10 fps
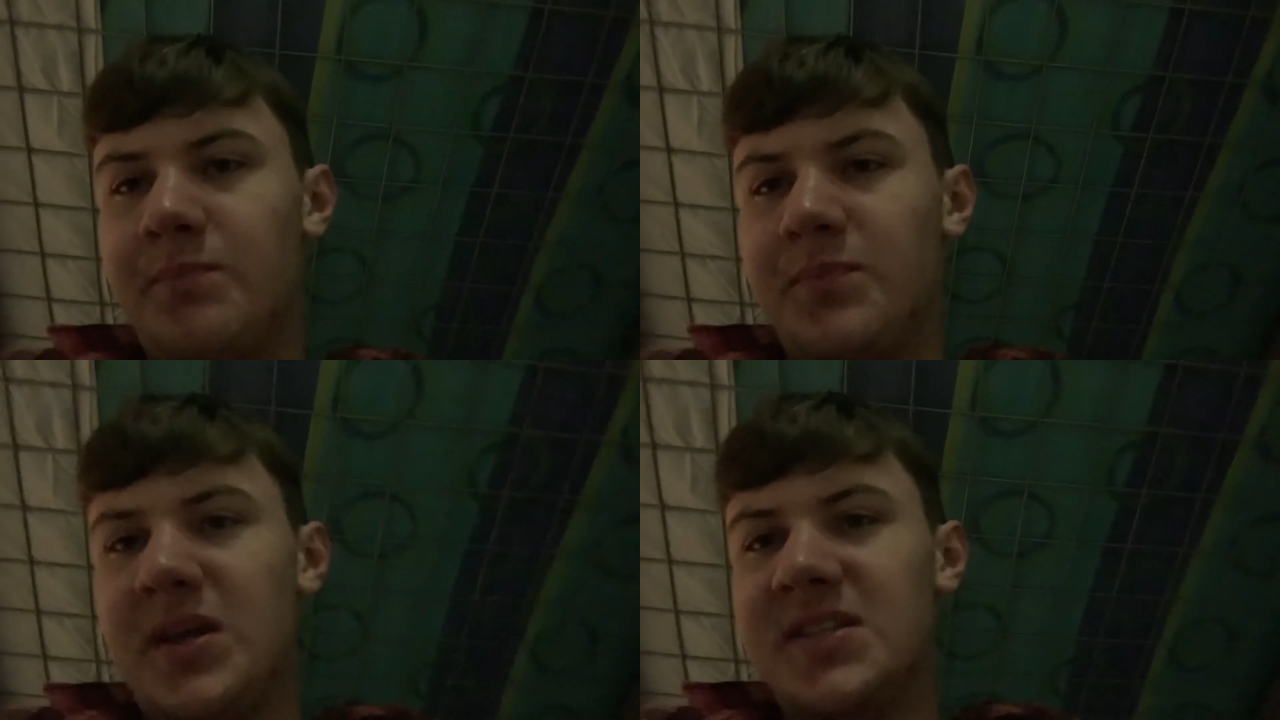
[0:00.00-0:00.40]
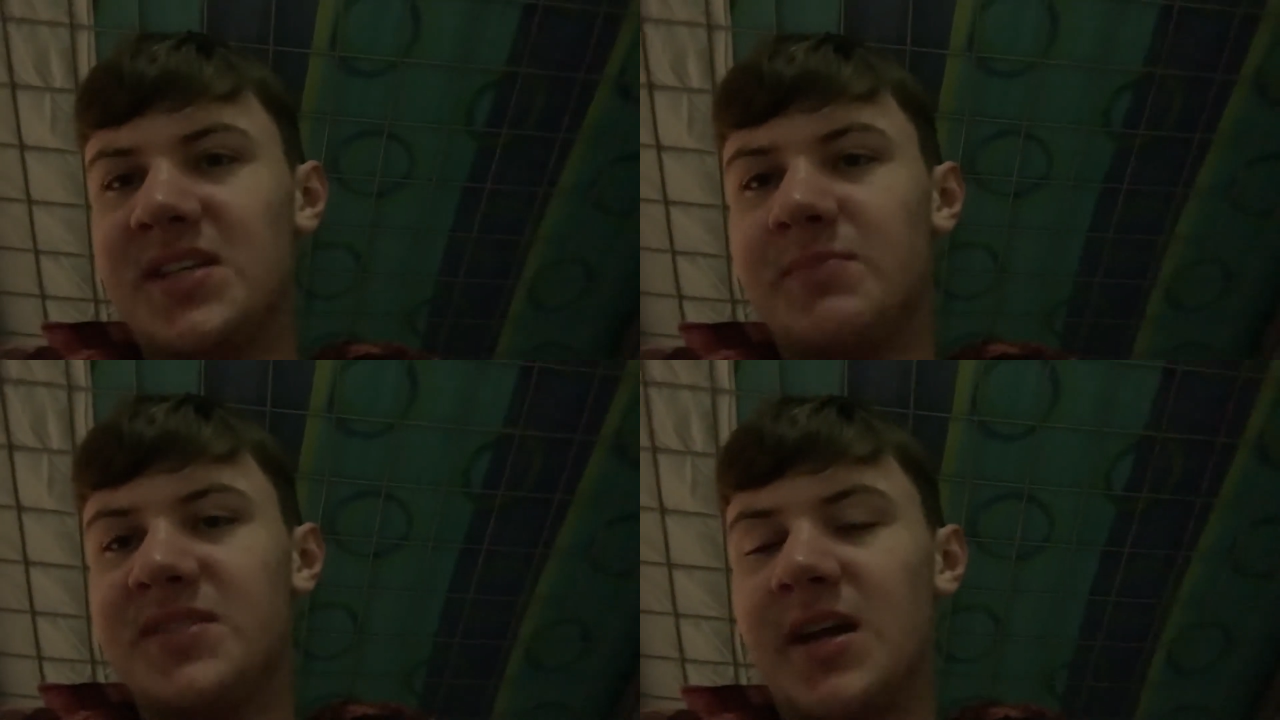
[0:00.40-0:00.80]
picked
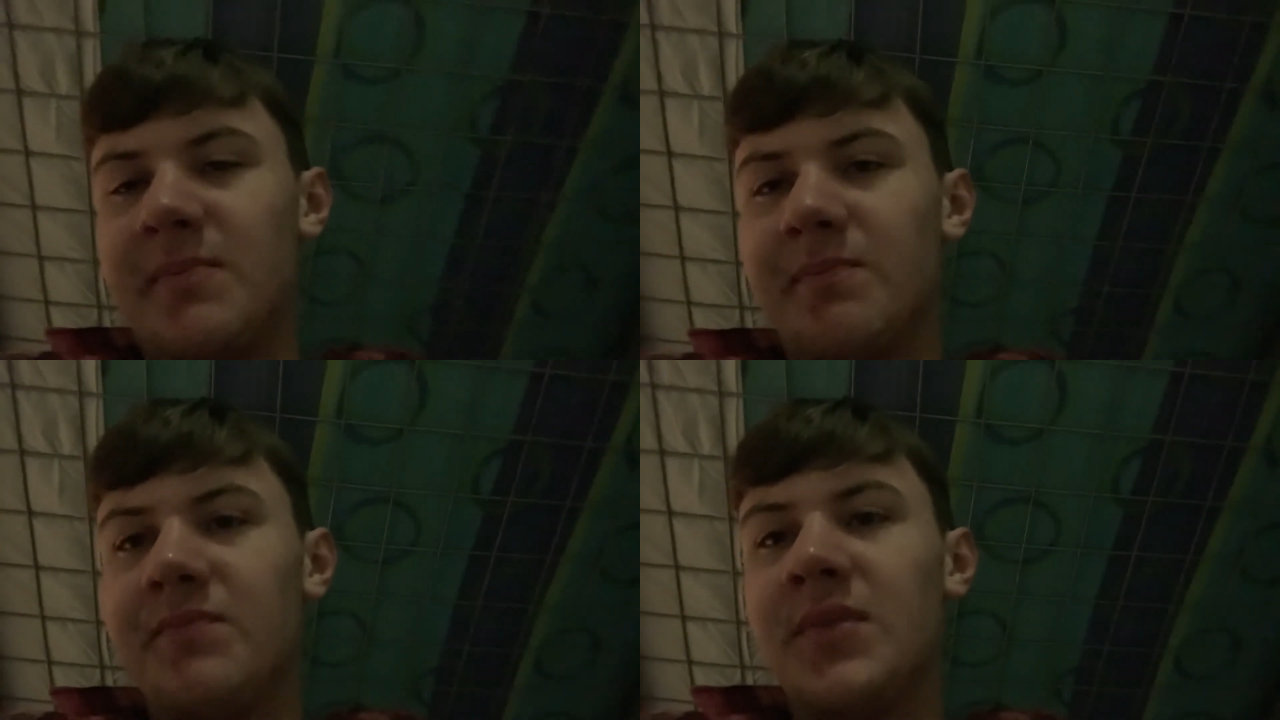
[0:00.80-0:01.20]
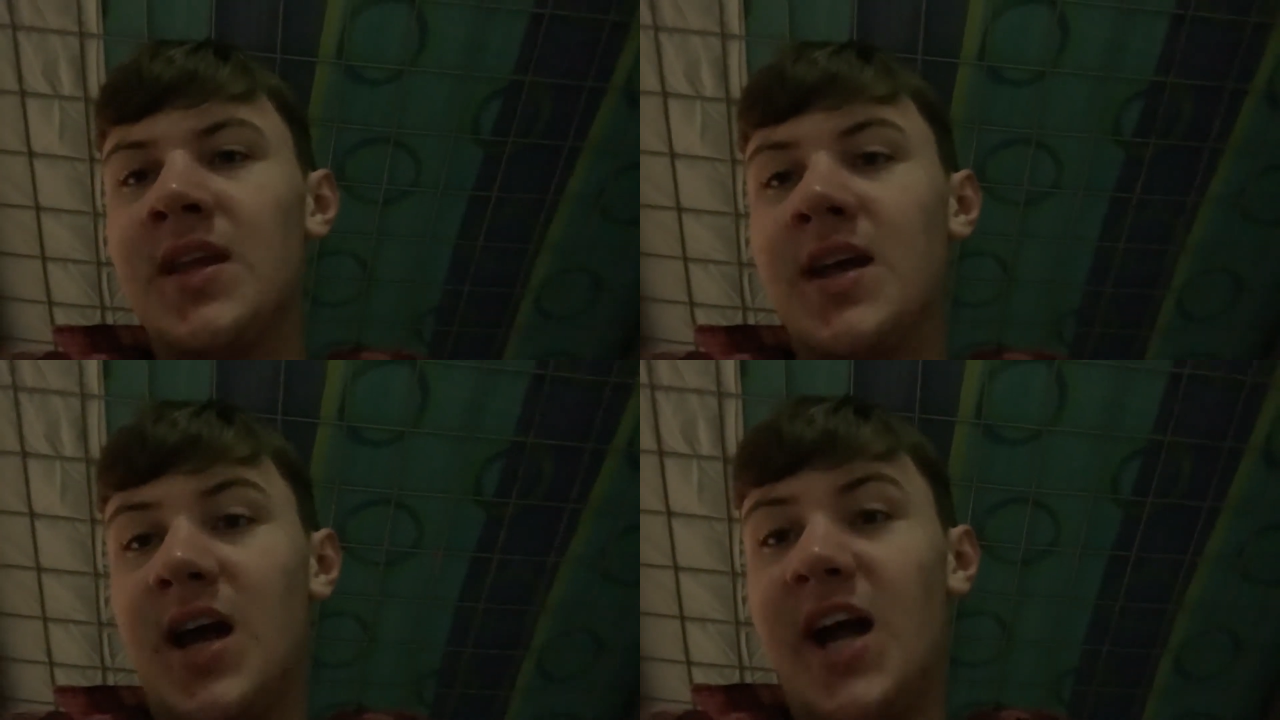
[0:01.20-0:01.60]
up some
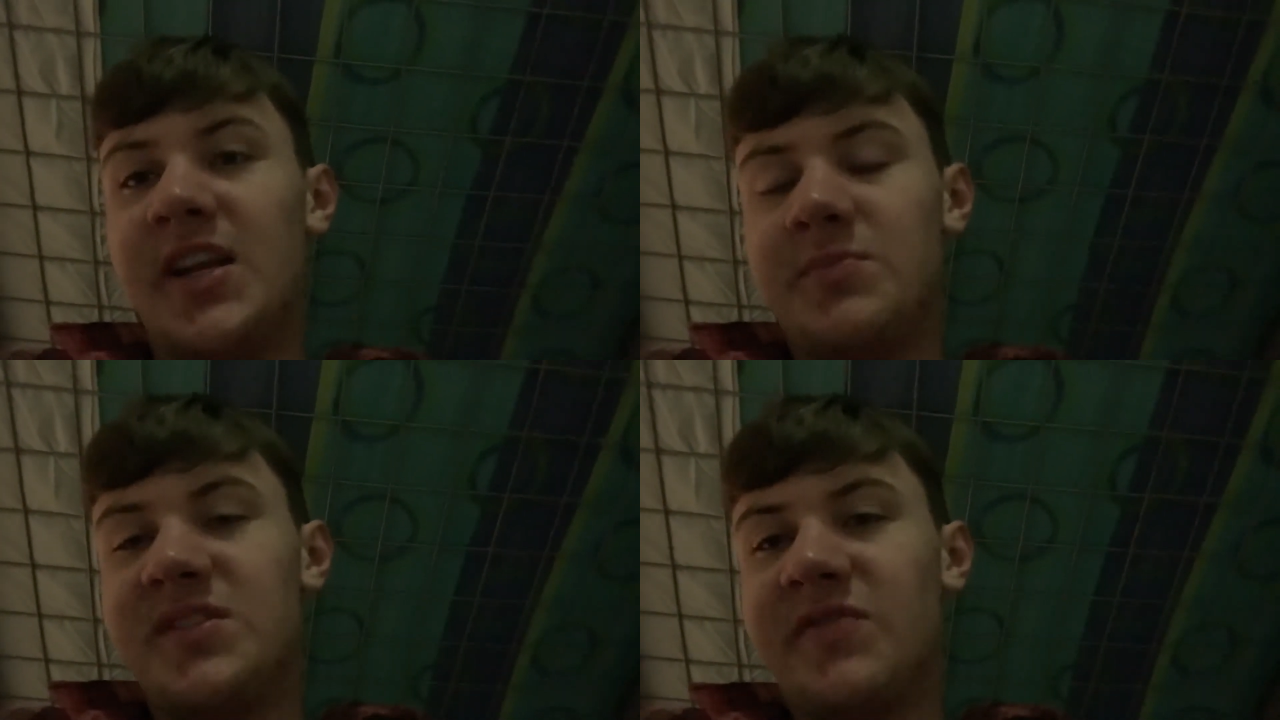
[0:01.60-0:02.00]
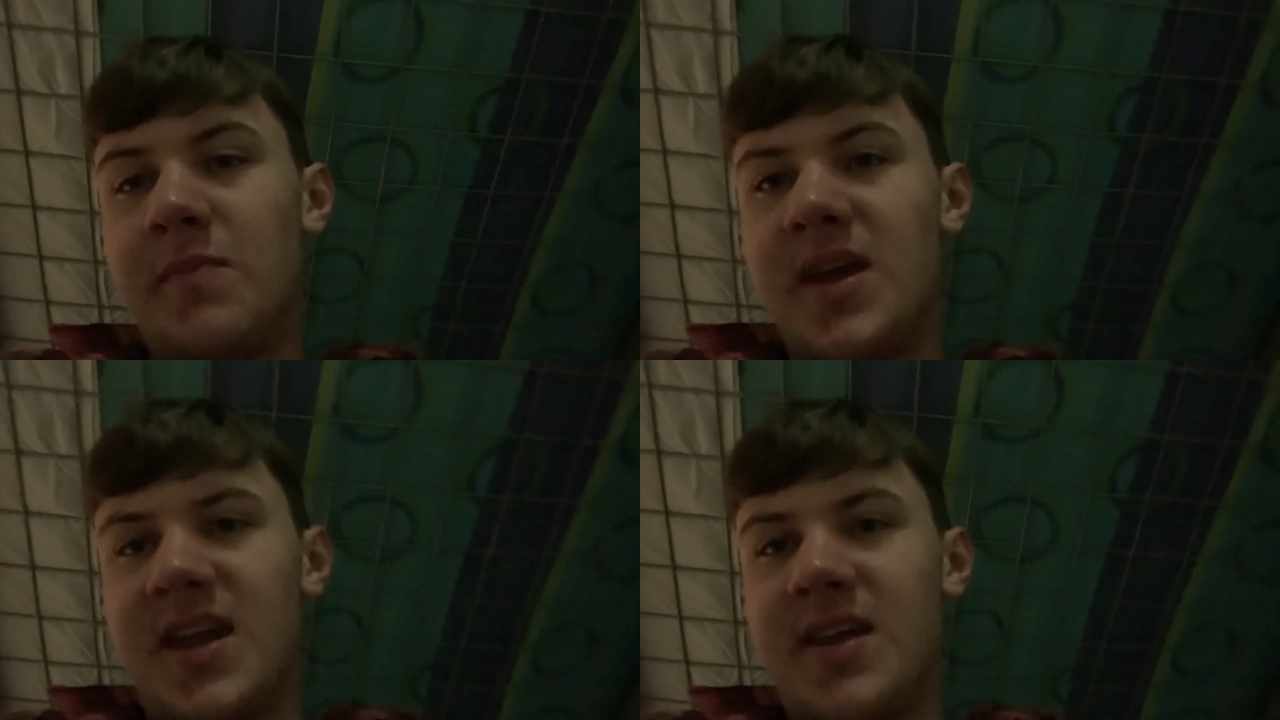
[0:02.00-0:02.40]
items for
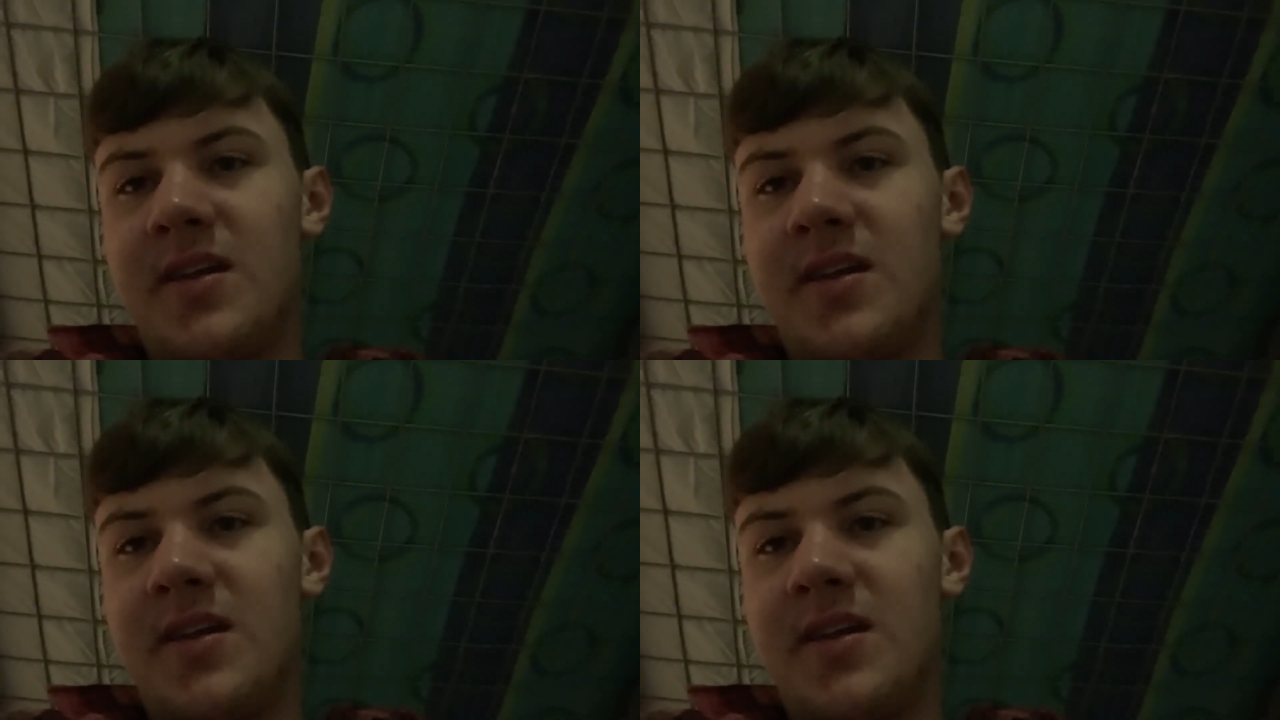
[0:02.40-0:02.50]
me.